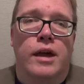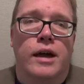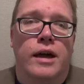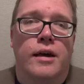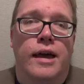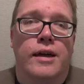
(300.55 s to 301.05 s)

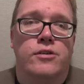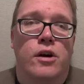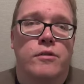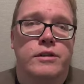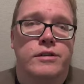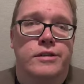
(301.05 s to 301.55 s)
As
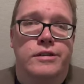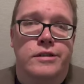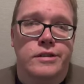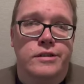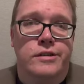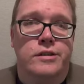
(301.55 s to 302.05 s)
always, this
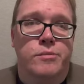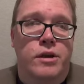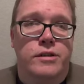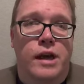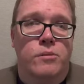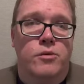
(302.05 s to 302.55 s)
is the
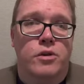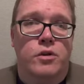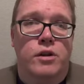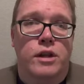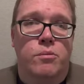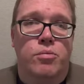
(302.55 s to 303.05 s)
Small Town Movie
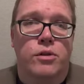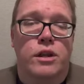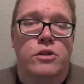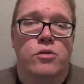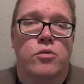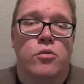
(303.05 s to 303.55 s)
Critic,
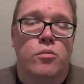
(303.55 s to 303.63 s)
bringing you